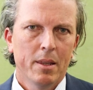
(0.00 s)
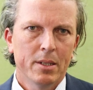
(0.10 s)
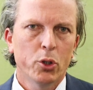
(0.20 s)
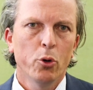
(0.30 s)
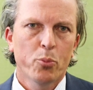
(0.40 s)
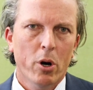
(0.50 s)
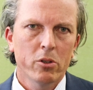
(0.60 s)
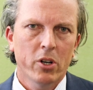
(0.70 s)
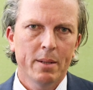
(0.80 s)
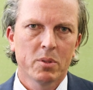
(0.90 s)
The two
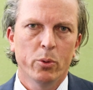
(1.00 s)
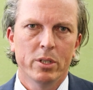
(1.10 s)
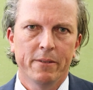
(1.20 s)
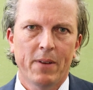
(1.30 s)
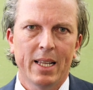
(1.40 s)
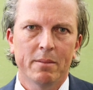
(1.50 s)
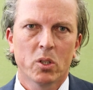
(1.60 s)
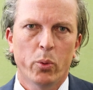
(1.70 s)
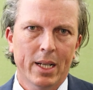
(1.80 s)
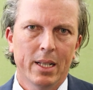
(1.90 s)
programs were developed
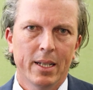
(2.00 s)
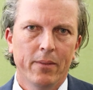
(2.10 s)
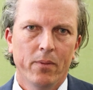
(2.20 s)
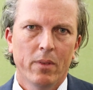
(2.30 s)
quickly,